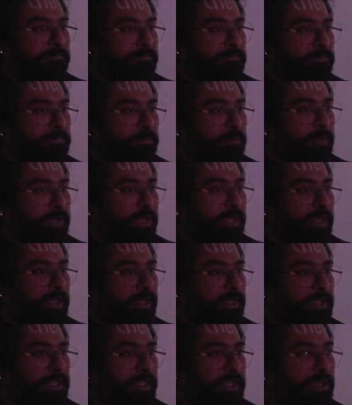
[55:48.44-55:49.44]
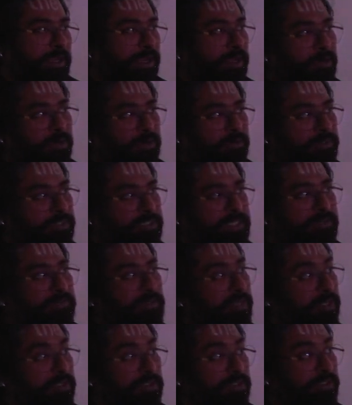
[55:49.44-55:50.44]
where there are over
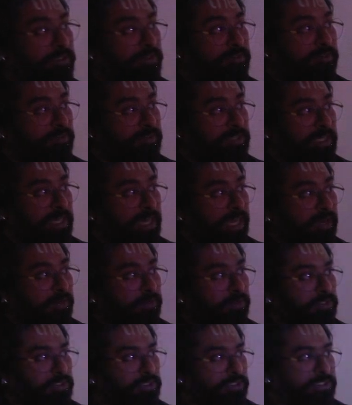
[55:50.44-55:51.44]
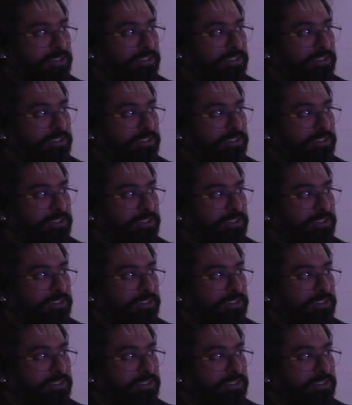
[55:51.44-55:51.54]
750 languages,